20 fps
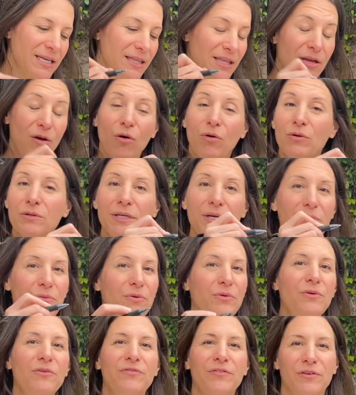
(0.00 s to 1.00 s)
The only
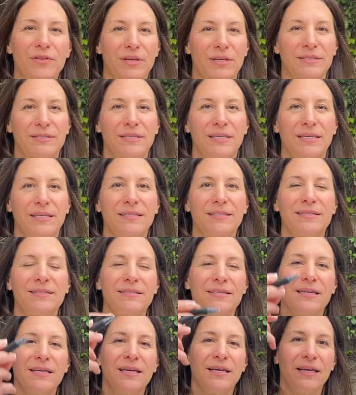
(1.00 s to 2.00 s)
rule for this is
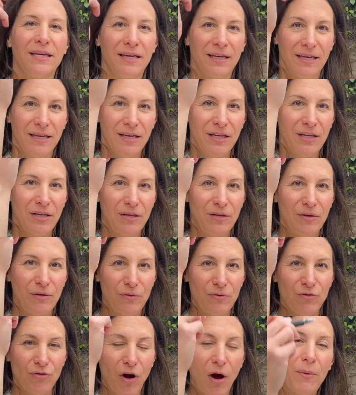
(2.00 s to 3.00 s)

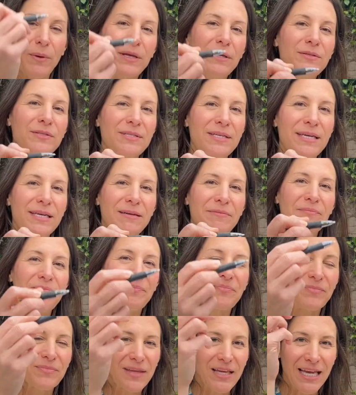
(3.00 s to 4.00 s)
you draw what you see
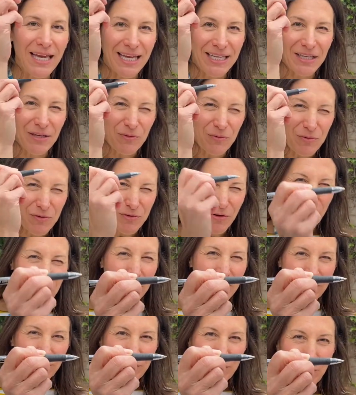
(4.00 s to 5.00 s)
and you
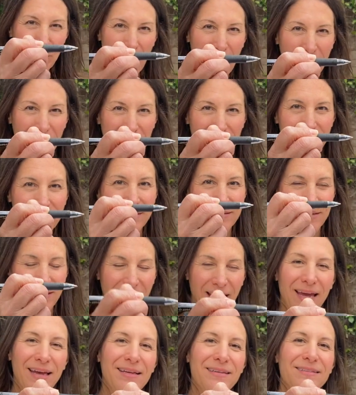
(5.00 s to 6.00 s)
don't lift your pen,
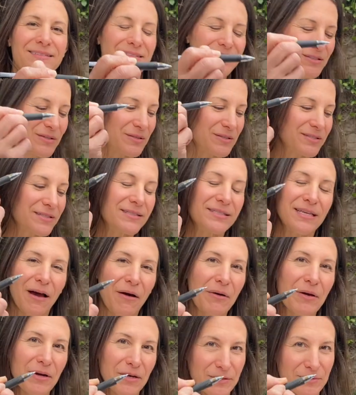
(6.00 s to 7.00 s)
okay? So this is
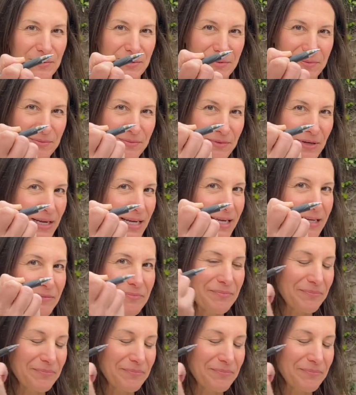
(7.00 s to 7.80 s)
how it goes. Ready?